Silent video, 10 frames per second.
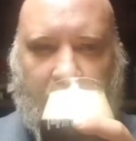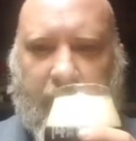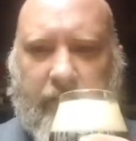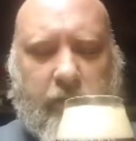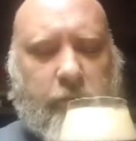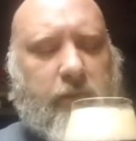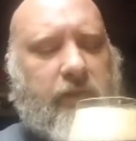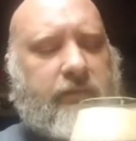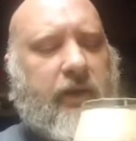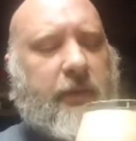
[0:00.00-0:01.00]
and a little
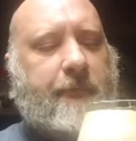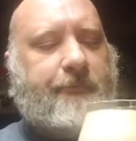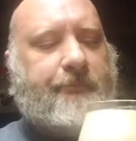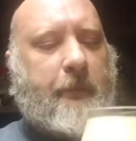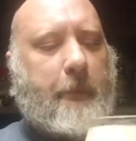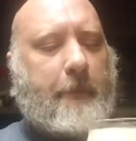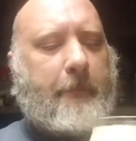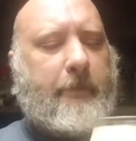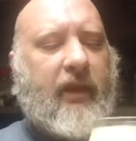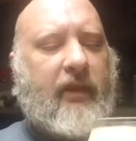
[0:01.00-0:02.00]
bit of a,
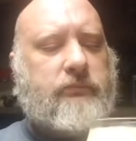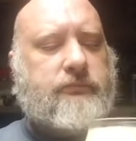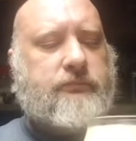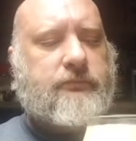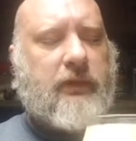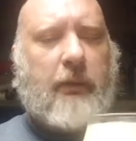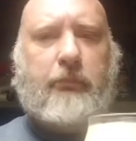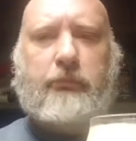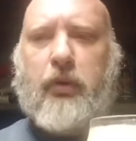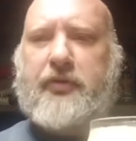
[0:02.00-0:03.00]

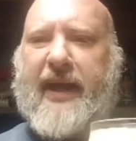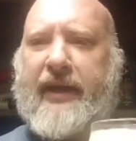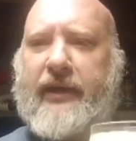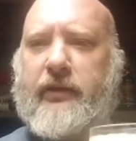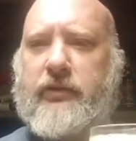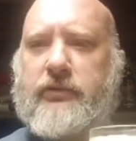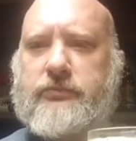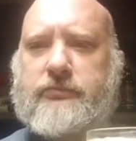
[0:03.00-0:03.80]
a botanic,